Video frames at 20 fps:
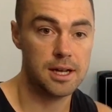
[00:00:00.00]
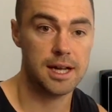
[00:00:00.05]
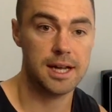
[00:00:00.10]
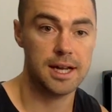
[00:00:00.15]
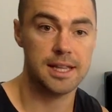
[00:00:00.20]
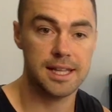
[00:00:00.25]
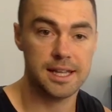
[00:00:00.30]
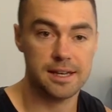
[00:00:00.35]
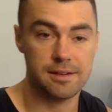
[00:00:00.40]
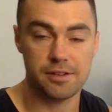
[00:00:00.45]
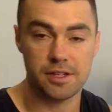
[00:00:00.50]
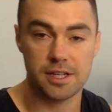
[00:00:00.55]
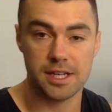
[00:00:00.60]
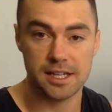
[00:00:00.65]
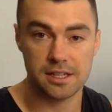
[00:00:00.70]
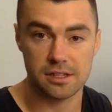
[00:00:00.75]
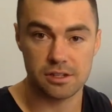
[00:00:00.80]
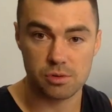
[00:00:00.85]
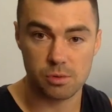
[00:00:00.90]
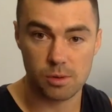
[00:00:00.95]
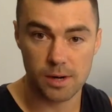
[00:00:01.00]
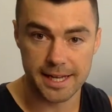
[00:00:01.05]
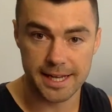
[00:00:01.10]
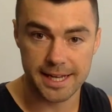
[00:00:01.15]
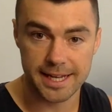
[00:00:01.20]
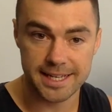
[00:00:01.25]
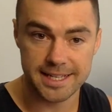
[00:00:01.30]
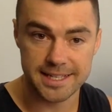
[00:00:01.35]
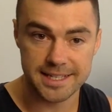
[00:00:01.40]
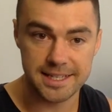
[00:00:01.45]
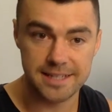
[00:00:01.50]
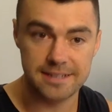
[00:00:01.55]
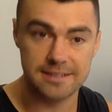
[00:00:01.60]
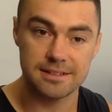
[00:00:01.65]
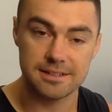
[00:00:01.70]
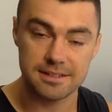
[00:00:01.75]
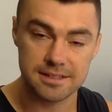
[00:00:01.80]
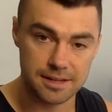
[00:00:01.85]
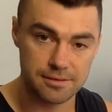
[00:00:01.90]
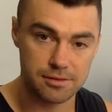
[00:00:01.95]
and then if you get 20
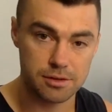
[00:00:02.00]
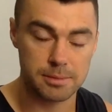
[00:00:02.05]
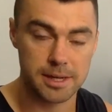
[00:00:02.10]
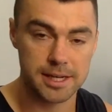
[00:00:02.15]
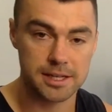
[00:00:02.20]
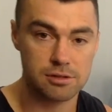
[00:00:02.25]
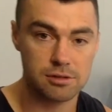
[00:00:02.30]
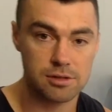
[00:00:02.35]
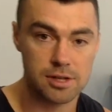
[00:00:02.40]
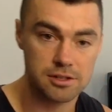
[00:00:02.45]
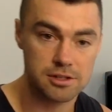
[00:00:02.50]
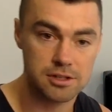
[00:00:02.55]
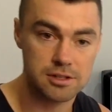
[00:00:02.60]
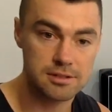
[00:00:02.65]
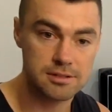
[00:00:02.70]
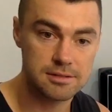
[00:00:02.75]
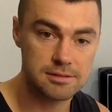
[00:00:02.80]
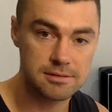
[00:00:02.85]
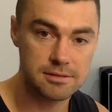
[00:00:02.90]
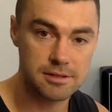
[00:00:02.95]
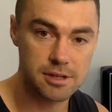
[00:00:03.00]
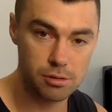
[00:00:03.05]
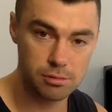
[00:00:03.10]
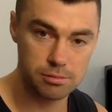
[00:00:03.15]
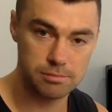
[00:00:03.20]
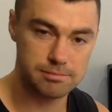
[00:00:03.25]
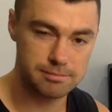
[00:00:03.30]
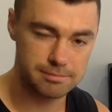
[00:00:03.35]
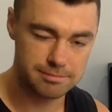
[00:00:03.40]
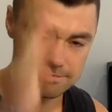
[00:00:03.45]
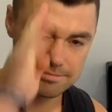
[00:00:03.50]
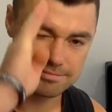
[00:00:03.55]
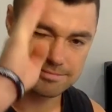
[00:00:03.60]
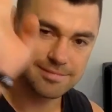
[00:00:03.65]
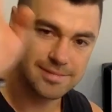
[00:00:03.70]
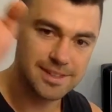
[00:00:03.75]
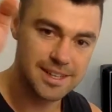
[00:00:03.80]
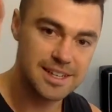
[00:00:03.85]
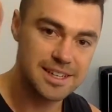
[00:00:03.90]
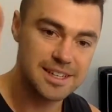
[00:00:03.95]
easy, see if you can make 200. Cool.
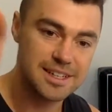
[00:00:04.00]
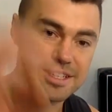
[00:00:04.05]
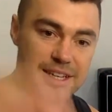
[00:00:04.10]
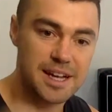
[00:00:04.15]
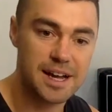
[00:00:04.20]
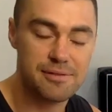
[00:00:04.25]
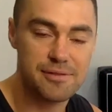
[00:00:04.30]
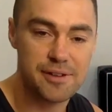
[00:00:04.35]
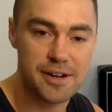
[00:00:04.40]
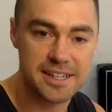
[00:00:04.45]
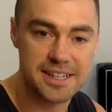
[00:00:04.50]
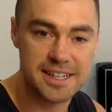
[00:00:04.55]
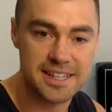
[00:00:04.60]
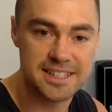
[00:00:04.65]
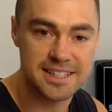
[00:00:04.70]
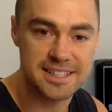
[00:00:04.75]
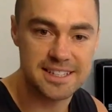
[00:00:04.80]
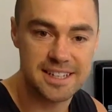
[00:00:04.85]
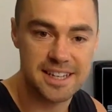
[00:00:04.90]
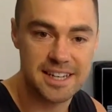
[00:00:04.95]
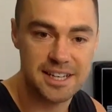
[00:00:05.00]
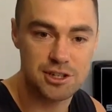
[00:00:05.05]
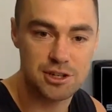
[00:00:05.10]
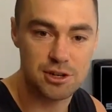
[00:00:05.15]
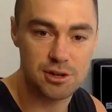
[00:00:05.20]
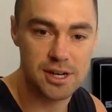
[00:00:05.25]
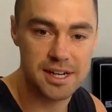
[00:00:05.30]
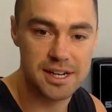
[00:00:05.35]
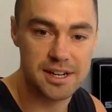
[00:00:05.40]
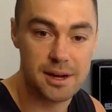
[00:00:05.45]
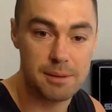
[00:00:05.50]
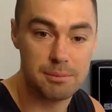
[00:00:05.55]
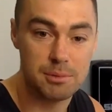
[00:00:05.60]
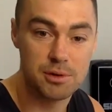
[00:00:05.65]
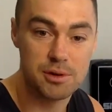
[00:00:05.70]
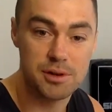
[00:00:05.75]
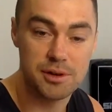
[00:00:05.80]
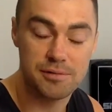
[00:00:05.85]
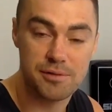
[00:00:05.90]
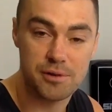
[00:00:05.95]
Have fun kids, enjoy it. I'm
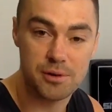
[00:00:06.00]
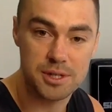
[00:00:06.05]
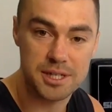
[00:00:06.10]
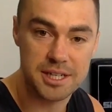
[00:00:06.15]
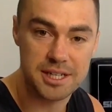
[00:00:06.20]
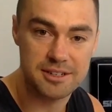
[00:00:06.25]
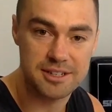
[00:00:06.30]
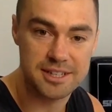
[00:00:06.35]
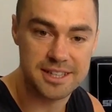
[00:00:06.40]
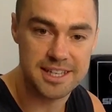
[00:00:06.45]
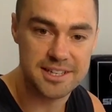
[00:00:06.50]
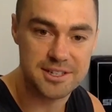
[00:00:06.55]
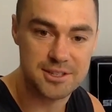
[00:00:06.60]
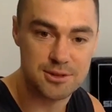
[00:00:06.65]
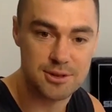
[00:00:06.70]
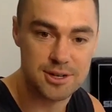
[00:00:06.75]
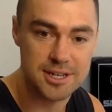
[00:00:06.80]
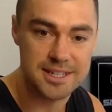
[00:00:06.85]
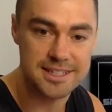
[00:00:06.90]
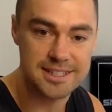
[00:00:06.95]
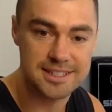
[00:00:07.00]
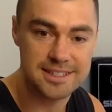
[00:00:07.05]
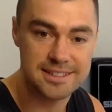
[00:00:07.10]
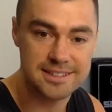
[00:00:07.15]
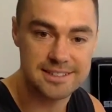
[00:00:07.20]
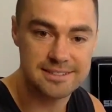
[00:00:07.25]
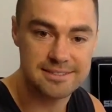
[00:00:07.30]
looking forward to hearing these stories.